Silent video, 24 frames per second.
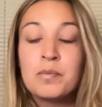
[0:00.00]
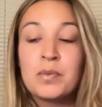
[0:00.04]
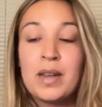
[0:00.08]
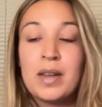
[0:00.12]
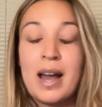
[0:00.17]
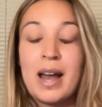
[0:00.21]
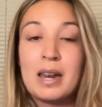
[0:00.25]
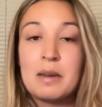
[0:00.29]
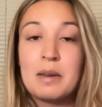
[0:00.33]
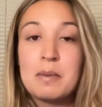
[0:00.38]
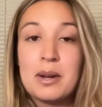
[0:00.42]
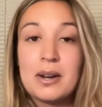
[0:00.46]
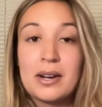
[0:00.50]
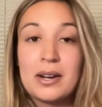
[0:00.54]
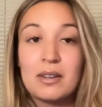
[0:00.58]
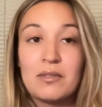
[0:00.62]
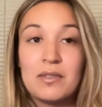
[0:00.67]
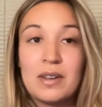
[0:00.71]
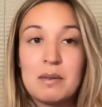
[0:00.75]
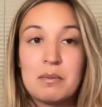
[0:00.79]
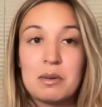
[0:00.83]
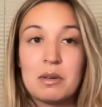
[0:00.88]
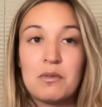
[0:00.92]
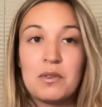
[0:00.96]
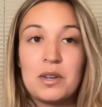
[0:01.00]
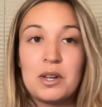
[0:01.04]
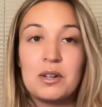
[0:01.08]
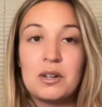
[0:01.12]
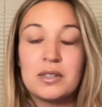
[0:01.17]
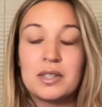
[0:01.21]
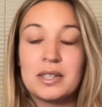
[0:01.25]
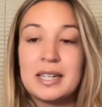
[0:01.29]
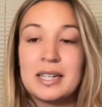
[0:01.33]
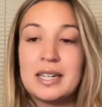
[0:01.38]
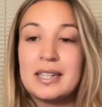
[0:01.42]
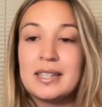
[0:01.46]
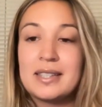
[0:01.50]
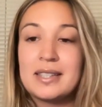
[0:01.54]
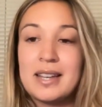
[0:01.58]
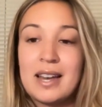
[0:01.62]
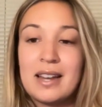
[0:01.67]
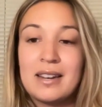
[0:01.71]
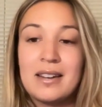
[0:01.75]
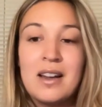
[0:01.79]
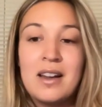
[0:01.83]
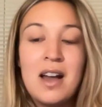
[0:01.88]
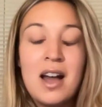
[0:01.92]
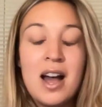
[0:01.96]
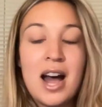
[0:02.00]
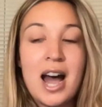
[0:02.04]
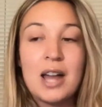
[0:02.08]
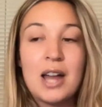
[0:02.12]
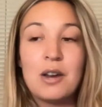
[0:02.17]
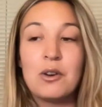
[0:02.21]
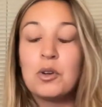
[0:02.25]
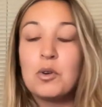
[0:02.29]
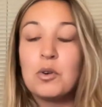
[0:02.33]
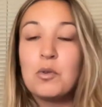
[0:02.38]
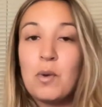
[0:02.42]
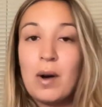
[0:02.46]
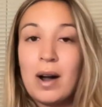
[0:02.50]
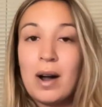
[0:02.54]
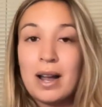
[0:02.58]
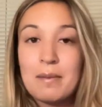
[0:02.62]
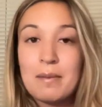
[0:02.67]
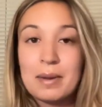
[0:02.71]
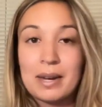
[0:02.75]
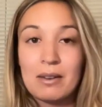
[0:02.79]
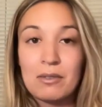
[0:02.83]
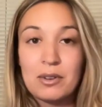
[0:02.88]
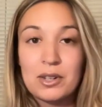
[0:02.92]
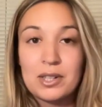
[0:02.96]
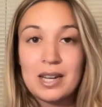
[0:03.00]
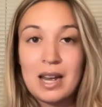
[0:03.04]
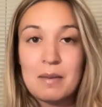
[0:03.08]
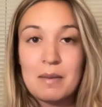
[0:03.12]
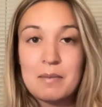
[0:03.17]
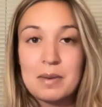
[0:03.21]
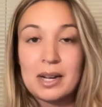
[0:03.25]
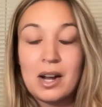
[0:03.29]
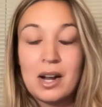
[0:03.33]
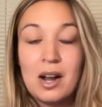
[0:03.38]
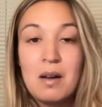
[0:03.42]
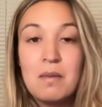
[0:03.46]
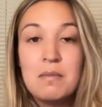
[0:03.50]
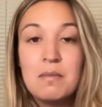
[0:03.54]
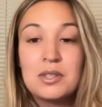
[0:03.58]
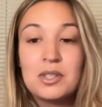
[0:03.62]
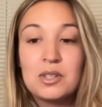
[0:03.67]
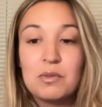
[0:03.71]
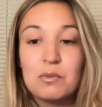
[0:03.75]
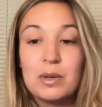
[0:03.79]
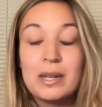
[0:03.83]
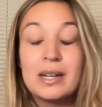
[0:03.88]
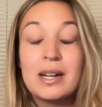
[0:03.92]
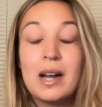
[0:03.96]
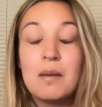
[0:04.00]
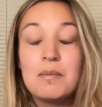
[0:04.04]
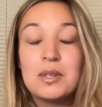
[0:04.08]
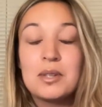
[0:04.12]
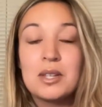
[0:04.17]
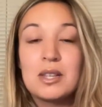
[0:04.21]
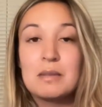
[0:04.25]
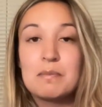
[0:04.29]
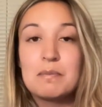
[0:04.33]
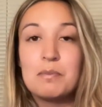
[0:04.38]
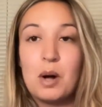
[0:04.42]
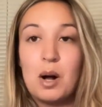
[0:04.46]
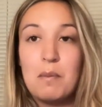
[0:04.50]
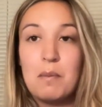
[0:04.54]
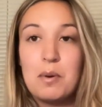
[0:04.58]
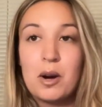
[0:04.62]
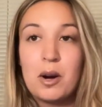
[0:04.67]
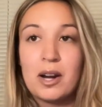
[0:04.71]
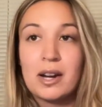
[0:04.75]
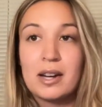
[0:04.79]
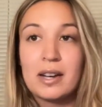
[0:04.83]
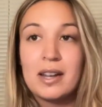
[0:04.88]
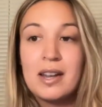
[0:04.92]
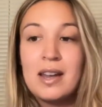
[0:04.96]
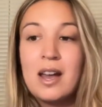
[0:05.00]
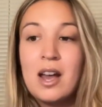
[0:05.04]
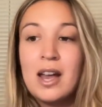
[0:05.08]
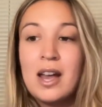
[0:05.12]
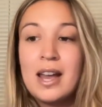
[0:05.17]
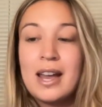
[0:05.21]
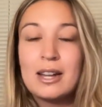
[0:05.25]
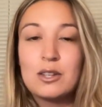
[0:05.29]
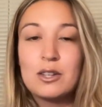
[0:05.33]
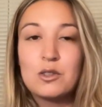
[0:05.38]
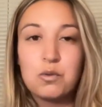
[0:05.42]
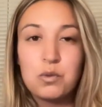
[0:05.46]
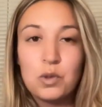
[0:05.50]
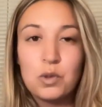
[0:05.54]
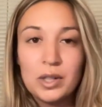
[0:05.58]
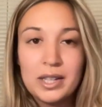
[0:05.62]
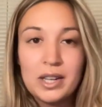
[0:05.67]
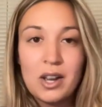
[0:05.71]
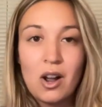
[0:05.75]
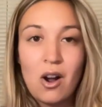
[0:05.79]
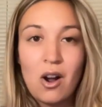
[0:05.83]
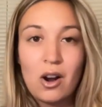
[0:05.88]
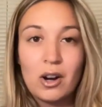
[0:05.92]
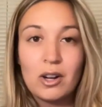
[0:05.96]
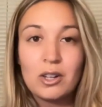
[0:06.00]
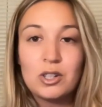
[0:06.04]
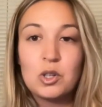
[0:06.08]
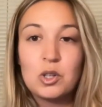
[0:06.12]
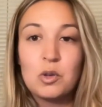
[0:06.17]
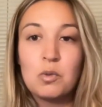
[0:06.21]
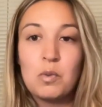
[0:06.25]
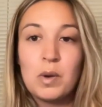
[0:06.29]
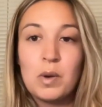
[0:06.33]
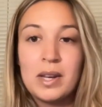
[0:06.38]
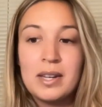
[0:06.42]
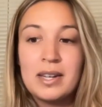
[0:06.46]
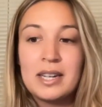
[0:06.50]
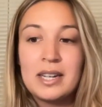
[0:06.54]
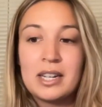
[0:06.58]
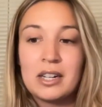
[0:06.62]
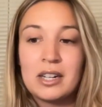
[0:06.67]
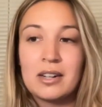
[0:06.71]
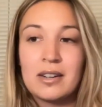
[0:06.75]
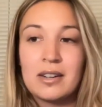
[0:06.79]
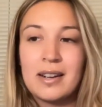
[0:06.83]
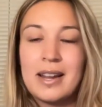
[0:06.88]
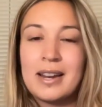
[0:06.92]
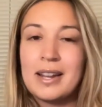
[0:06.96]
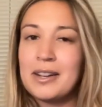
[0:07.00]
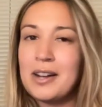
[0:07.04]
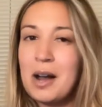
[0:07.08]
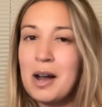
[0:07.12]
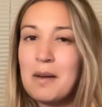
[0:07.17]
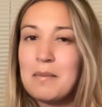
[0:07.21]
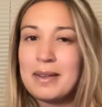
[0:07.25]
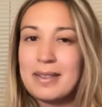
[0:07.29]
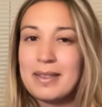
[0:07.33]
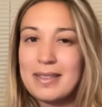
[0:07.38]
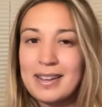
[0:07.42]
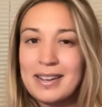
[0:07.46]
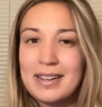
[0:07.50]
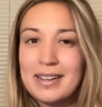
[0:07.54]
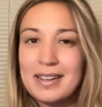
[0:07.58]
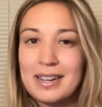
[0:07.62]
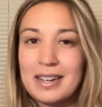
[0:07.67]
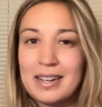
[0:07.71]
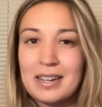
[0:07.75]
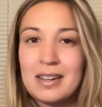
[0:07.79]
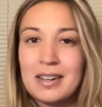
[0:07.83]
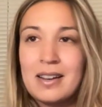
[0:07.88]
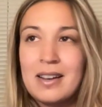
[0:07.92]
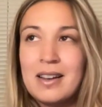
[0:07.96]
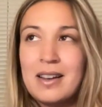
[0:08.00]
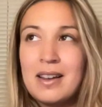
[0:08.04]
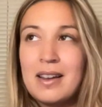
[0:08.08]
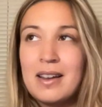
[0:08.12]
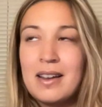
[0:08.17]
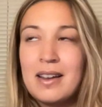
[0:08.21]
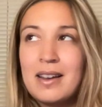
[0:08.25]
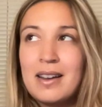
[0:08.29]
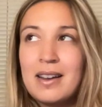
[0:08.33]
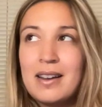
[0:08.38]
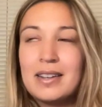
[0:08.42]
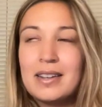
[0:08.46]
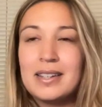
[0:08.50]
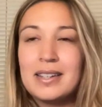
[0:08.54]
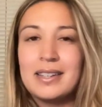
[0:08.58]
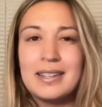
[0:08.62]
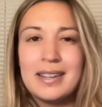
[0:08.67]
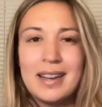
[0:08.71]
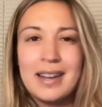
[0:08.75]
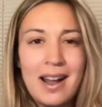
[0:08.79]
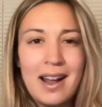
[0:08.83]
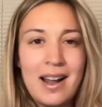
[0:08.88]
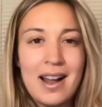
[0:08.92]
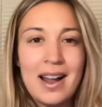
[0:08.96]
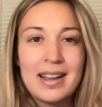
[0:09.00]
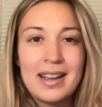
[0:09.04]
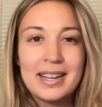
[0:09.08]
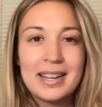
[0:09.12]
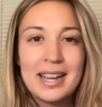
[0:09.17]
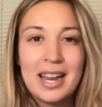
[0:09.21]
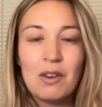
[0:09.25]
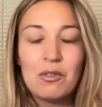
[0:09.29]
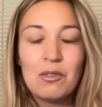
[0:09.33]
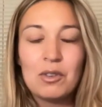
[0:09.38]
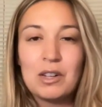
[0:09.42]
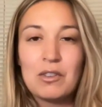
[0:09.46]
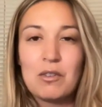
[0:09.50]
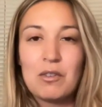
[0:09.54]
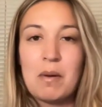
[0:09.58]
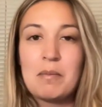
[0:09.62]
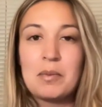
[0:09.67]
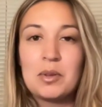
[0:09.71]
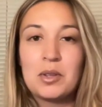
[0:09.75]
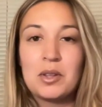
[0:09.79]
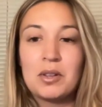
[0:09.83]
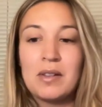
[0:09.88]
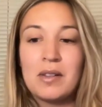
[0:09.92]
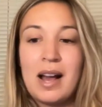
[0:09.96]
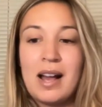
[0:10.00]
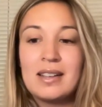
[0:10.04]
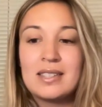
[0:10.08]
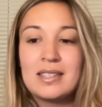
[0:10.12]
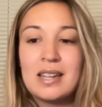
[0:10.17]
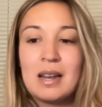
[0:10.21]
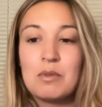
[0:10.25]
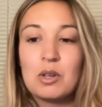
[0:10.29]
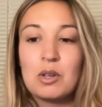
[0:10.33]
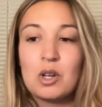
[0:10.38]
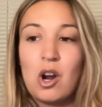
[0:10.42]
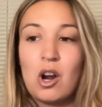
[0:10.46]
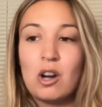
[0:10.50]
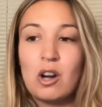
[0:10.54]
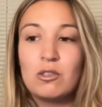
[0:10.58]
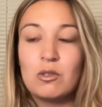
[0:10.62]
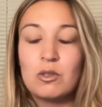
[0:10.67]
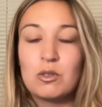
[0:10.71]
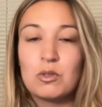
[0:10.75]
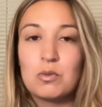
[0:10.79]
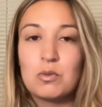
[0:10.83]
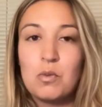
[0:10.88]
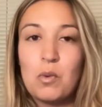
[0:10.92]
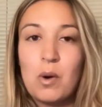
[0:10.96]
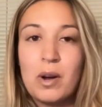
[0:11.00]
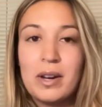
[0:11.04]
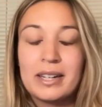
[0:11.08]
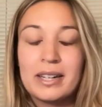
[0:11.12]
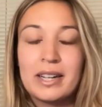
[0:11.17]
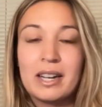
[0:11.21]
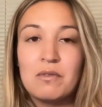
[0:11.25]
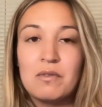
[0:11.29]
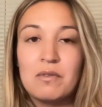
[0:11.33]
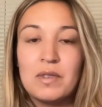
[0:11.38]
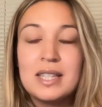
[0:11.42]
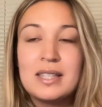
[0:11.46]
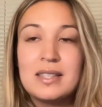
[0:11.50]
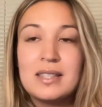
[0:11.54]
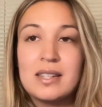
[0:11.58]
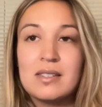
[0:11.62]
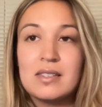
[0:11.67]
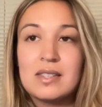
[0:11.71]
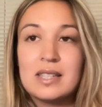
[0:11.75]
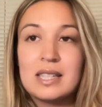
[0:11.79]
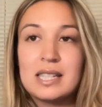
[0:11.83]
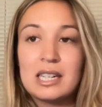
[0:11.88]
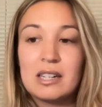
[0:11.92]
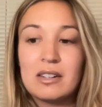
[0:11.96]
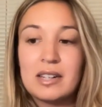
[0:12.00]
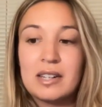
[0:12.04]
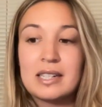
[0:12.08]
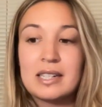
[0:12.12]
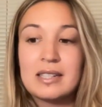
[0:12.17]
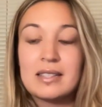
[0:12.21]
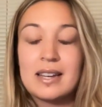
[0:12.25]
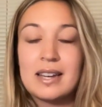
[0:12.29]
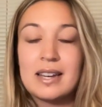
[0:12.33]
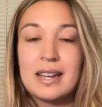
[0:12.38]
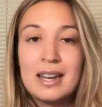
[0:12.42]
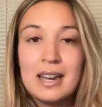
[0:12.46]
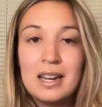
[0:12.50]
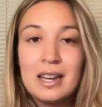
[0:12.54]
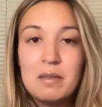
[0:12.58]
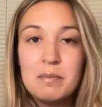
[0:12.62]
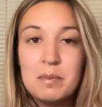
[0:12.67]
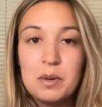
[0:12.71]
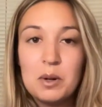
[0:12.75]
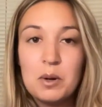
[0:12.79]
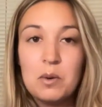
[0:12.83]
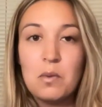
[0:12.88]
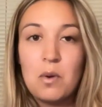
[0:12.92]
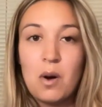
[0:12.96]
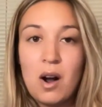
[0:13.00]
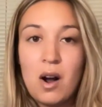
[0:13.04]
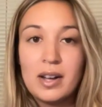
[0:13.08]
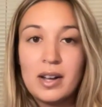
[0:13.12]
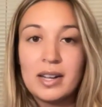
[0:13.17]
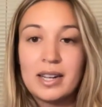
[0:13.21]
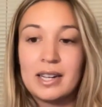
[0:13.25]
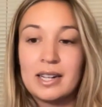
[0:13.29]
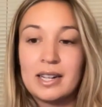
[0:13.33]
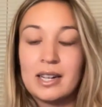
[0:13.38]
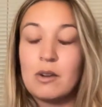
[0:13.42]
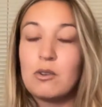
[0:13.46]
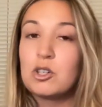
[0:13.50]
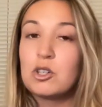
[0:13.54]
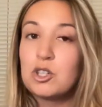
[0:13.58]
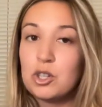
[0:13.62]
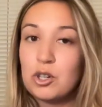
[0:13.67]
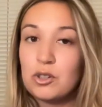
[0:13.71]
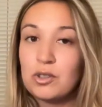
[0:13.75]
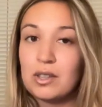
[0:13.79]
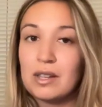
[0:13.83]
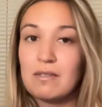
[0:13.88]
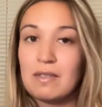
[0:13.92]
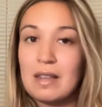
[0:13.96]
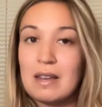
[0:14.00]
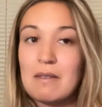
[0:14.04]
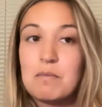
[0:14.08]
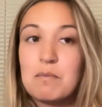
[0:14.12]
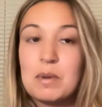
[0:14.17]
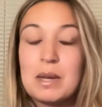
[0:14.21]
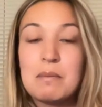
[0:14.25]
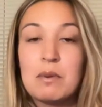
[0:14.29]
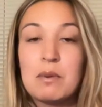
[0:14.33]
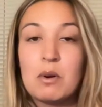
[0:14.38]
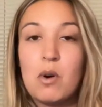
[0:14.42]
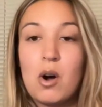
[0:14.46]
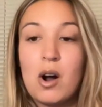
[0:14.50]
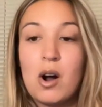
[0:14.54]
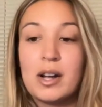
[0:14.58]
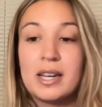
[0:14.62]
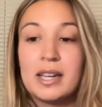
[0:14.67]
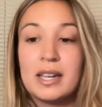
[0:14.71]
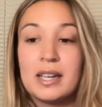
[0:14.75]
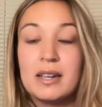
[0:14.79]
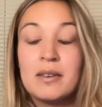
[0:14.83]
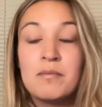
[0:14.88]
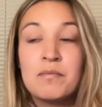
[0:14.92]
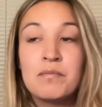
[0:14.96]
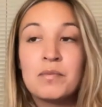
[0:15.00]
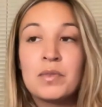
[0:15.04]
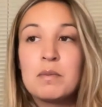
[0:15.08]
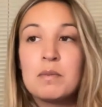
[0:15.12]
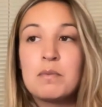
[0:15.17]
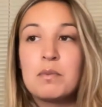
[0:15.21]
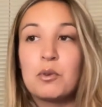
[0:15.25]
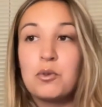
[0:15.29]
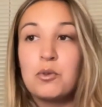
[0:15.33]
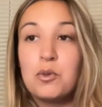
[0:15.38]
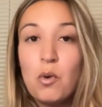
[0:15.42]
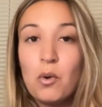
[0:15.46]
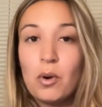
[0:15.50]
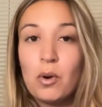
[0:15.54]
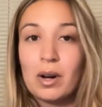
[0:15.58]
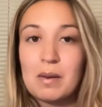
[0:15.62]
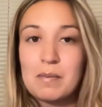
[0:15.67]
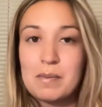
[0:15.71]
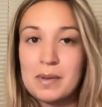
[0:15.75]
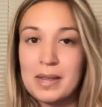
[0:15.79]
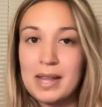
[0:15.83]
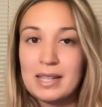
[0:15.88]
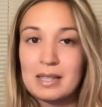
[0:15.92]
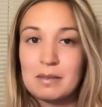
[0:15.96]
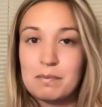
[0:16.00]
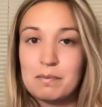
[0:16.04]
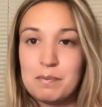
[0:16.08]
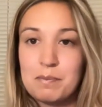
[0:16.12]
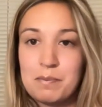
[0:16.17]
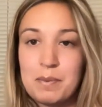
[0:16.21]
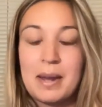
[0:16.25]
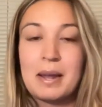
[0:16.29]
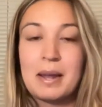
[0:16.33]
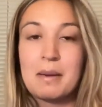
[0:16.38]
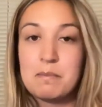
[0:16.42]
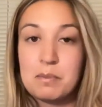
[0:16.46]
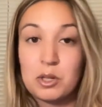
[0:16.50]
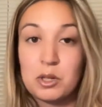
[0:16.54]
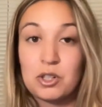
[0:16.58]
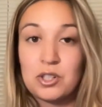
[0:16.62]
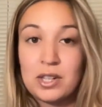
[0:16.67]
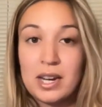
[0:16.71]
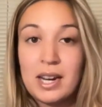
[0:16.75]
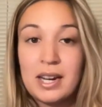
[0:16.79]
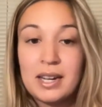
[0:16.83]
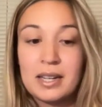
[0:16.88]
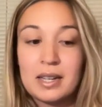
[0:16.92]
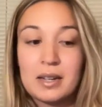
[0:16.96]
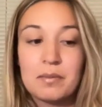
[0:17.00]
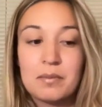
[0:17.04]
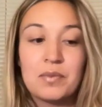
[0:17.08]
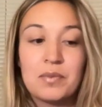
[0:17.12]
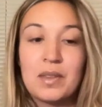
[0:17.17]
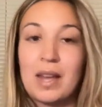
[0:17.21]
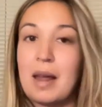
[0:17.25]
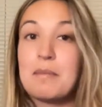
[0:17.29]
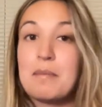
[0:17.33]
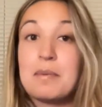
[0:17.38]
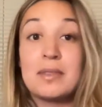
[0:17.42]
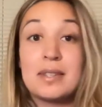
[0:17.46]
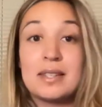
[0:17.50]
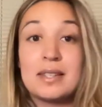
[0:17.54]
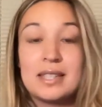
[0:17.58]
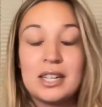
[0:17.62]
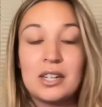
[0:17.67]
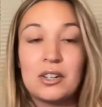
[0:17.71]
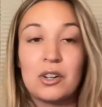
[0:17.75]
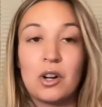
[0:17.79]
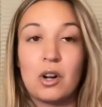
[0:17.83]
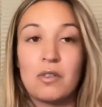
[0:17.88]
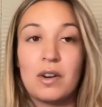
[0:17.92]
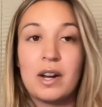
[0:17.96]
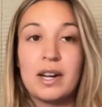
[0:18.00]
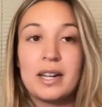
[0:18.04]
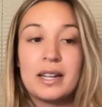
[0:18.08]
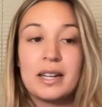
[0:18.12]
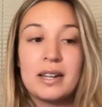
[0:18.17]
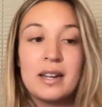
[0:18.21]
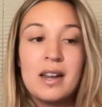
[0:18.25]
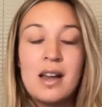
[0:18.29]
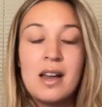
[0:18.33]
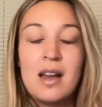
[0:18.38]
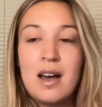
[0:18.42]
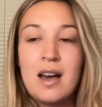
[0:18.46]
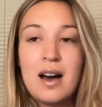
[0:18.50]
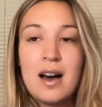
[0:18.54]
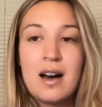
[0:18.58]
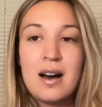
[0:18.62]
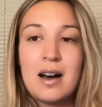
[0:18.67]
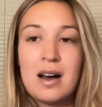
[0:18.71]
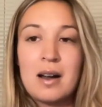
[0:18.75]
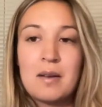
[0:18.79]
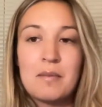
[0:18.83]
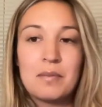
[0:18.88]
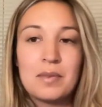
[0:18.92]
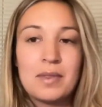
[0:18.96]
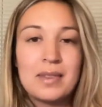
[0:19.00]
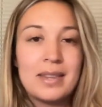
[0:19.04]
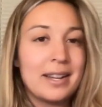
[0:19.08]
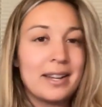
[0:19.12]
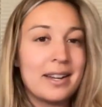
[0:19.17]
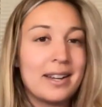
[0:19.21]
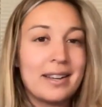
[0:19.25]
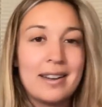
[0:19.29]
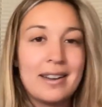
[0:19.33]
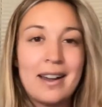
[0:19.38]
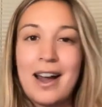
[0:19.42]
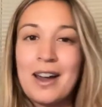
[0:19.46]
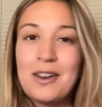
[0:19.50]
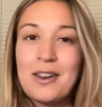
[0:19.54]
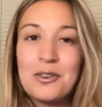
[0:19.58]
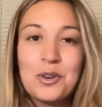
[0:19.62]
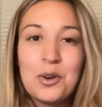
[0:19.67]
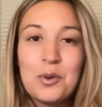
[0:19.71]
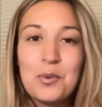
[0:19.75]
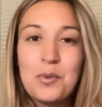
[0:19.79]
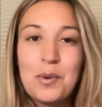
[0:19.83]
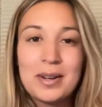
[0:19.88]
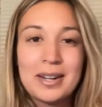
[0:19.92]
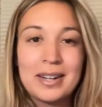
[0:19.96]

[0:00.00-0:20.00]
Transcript: at American Family Field, and he said, I don't know why, but every time we come to this ballpark, it's really hard to win here. And it got me thinking, yeah, I can't really remember the last time the Cardinals won a convincing series in Milwaukee. Now, certainly they've beat Milwaukee before, but that's been at Busch Stadium. That happened this year already. I don't know what